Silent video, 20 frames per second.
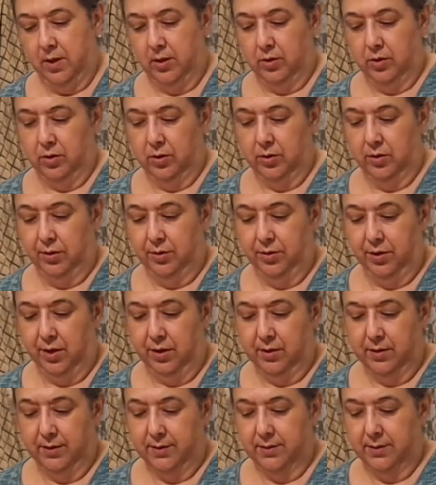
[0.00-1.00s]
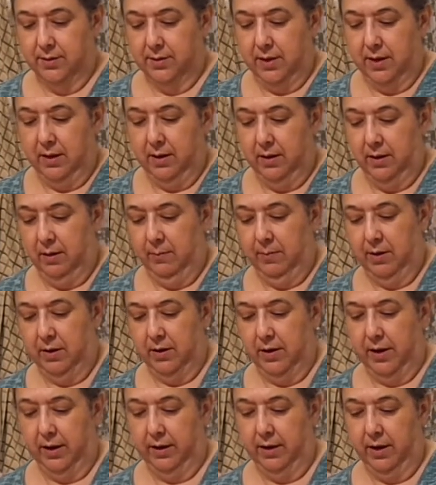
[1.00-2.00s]
to the thickness that hubby and
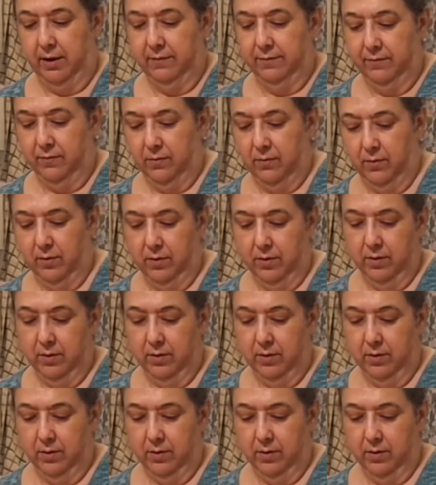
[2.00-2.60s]
I care for.